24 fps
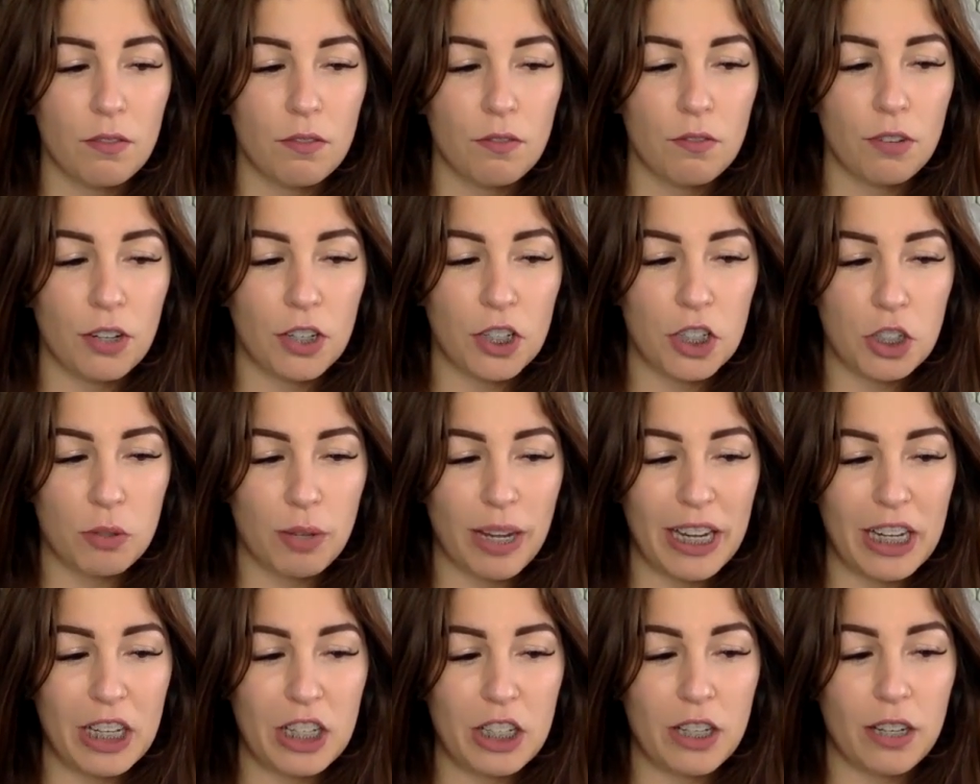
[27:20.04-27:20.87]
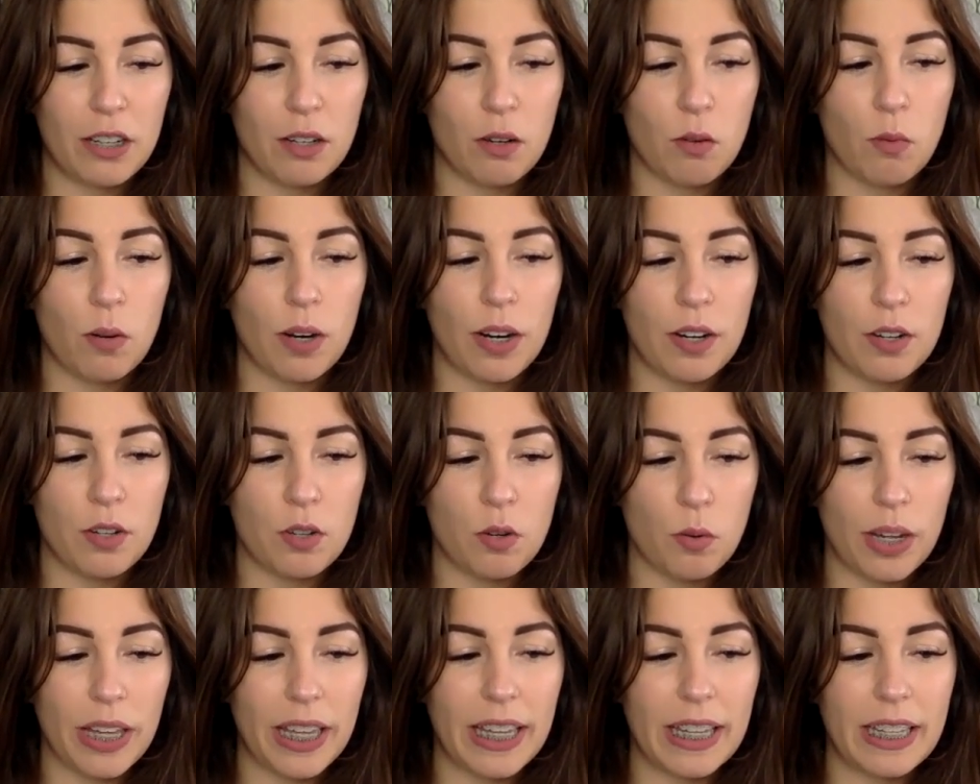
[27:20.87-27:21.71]
frustration or
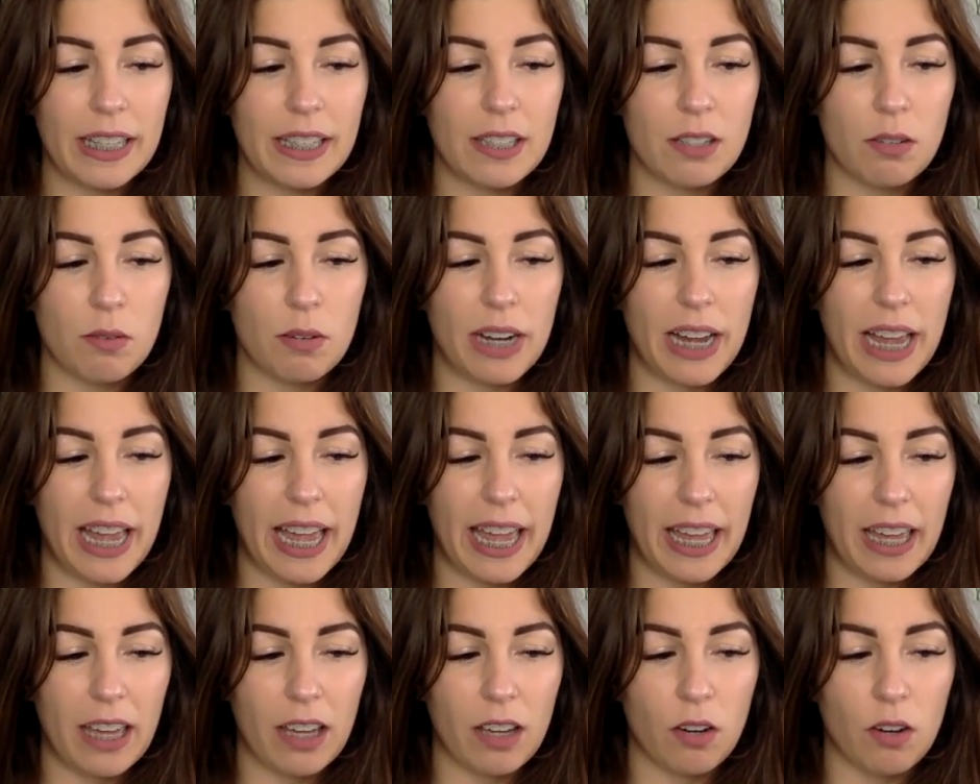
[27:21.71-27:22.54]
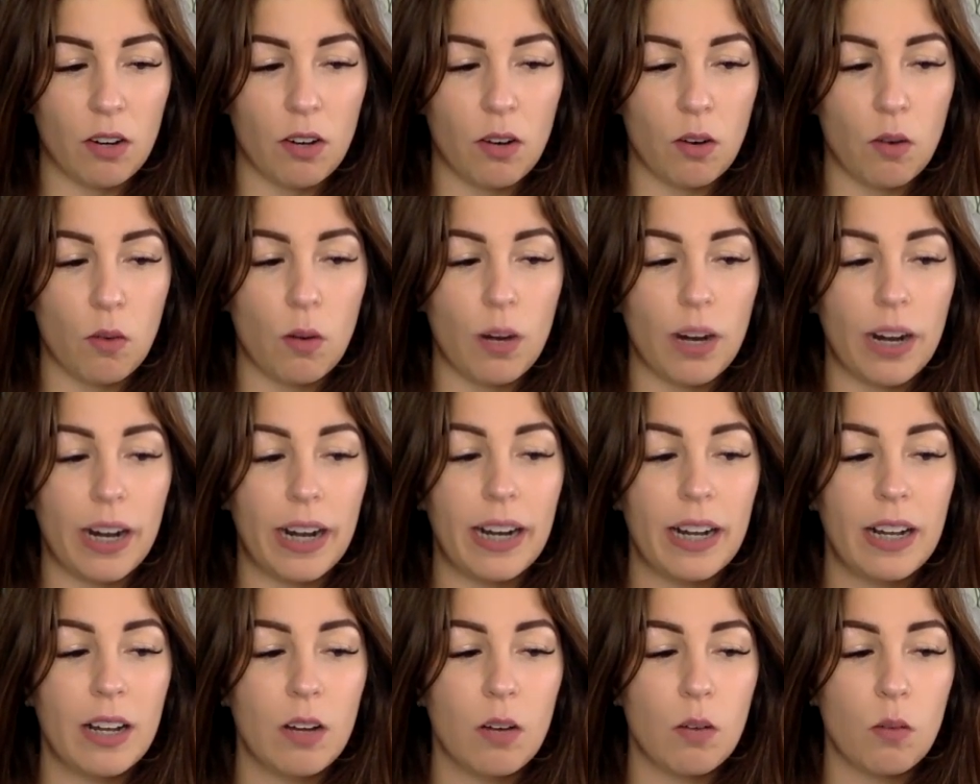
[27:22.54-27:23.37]
annoyance or anger or
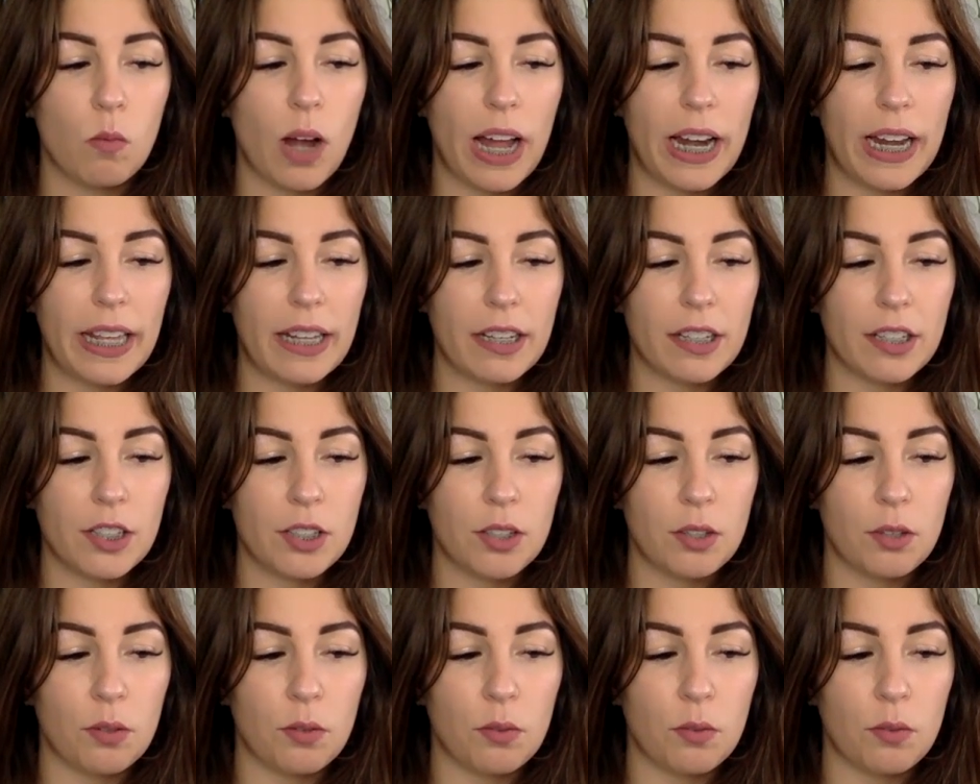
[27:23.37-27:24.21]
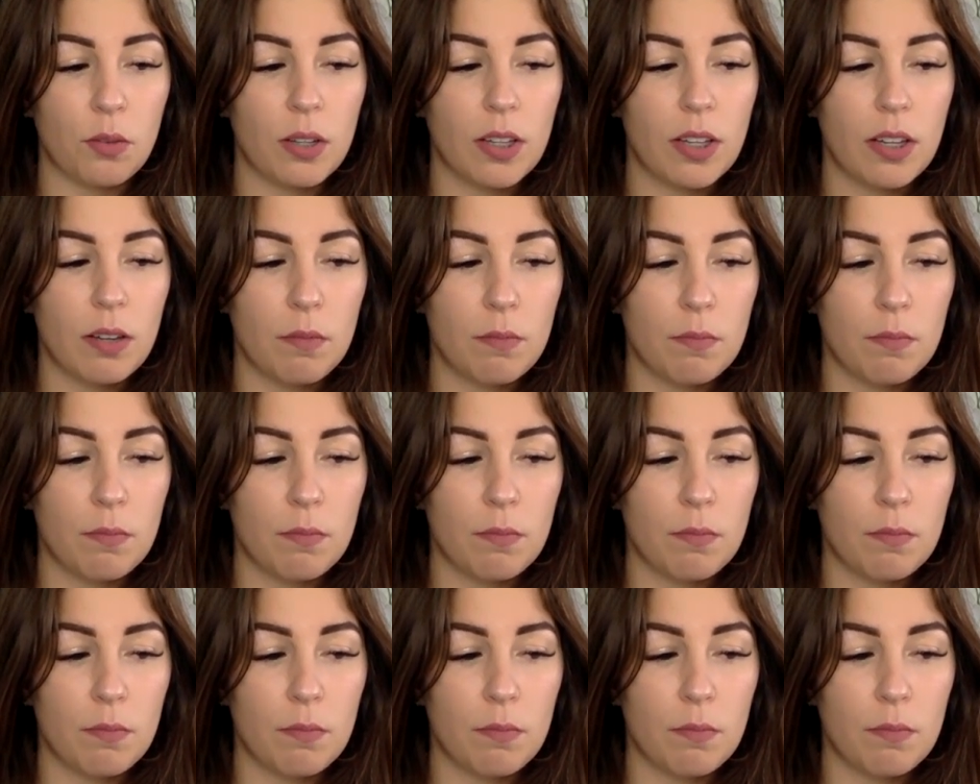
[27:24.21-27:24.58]
wanting to